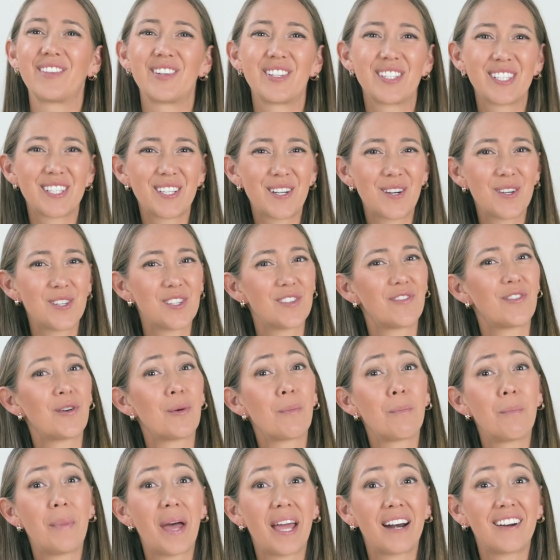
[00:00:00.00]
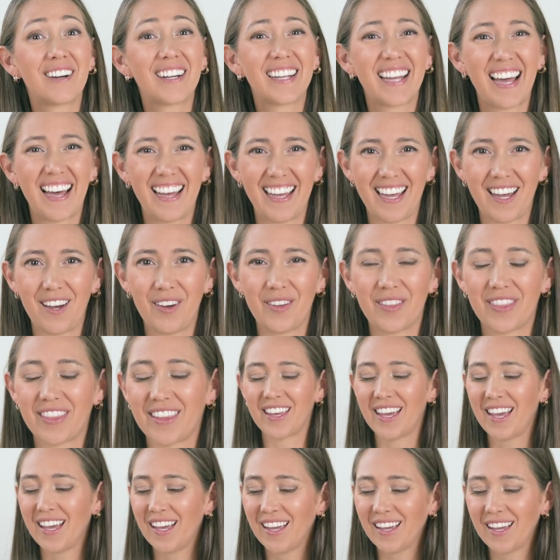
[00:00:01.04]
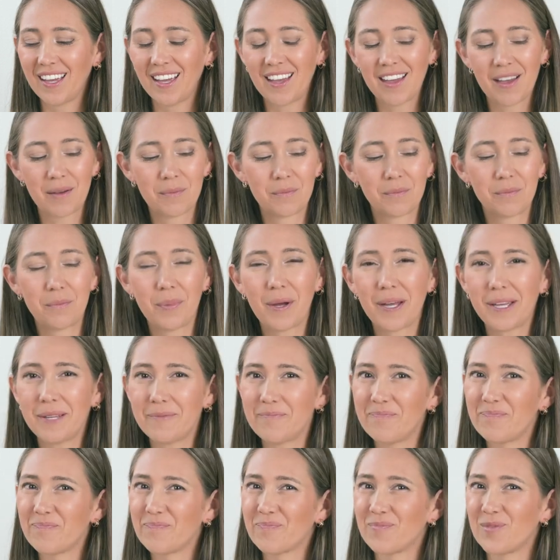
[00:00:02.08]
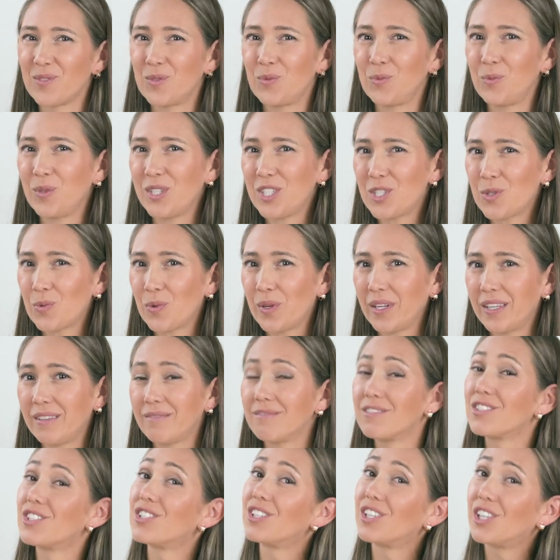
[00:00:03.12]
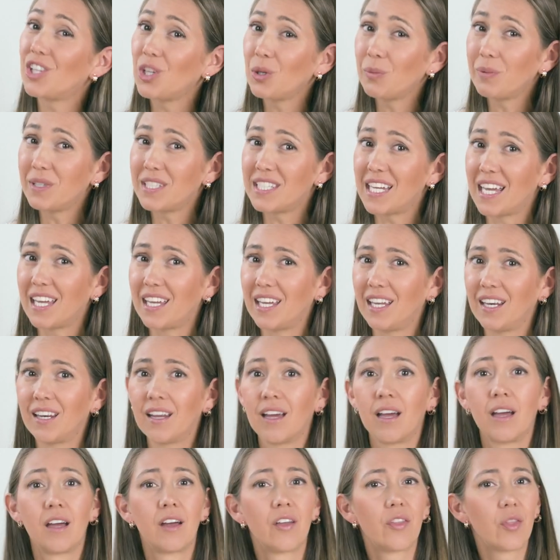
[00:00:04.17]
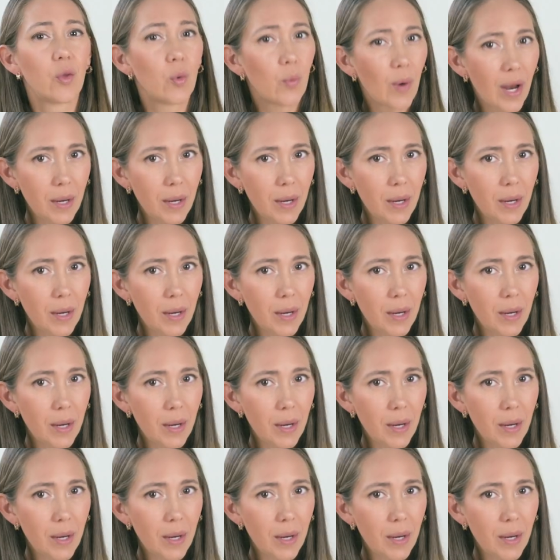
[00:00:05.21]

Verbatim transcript: in their search for better gut health. But which one should you be taking? The